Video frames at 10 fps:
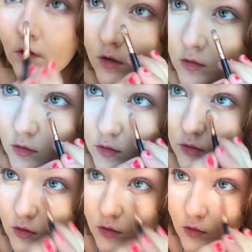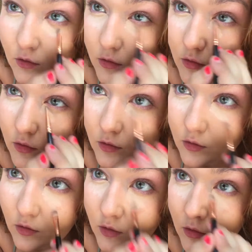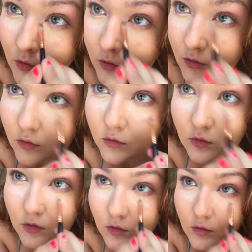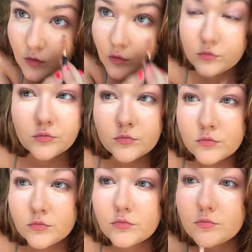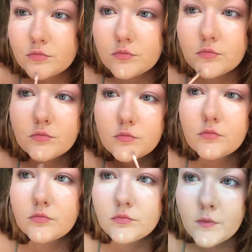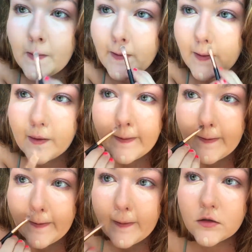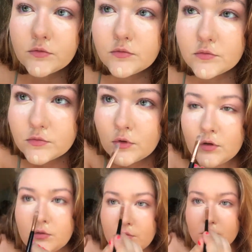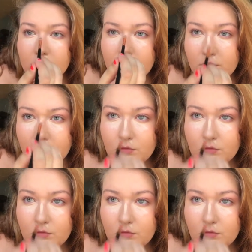really, really like this um, concealer, mainly because it's really full coverage.